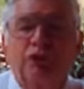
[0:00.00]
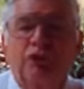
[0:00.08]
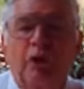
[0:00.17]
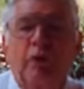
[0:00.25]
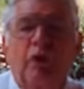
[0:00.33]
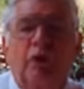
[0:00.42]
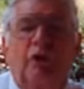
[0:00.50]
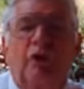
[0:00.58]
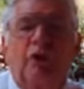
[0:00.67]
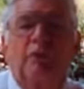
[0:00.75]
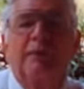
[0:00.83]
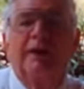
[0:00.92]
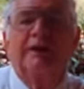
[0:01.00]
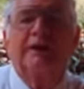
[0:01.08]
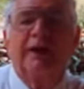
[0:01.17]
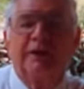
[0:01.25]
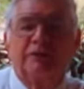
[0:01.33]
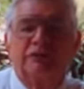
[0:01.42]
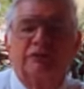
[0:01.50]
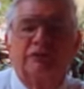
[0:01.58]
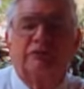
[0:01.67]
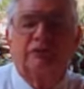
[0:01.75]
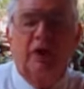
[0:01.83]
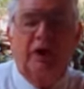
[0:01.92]
to court or make an
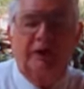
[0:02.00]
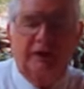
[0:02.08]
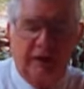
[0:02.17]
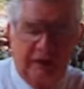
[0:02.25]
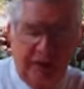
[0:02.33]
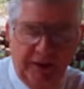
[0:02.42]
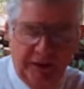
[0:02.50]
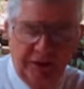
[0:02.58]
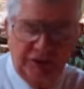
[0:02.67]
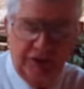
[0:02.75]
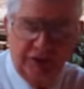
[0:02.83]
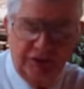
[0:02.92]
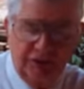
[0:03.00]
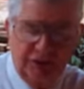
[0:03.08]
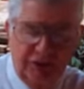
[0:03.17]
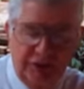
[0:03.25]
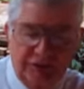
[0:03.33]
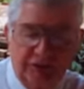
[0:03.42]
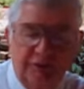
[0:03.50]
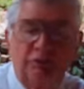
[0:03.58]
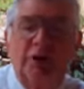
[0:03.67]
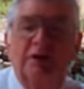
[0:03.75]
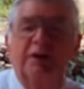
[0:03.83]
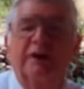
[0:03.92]
accusation against
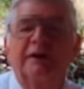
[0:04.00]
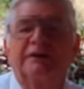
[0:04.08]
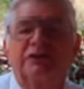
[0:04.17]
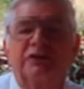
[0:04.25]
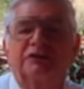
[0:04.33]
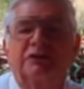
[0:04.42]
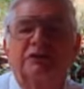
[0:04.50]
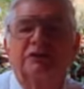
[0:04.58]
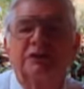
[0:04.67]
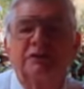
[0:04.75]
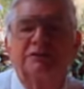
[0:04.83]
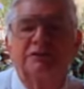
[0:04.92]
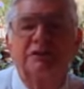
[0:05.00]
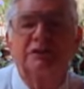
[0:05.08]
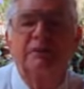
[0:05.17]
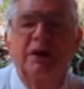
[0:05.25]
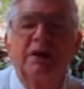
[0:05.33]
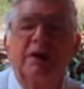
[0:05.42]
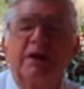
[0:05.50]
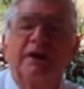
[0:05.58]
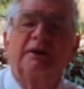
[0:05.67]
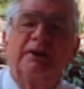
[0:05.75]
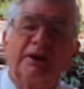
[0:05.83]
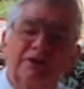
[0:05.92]
him, railing accusation against him,
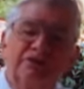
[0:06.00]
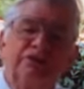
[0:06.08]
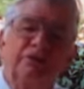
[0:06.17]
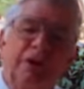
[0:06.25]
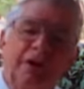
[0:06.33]
unless